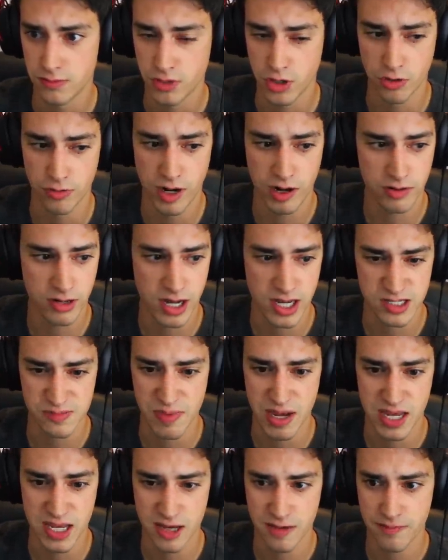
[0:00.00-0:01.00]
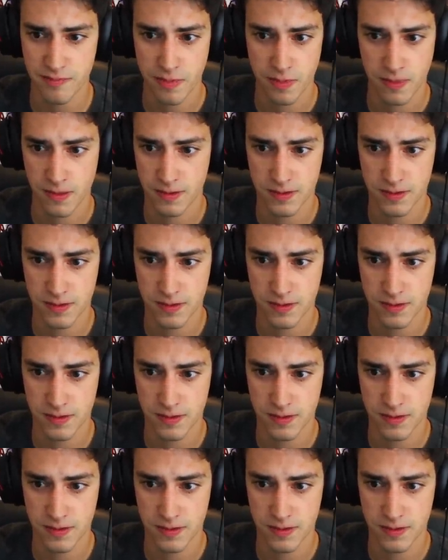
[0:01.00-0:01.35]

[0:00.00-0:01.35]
Go around, cause mayhem.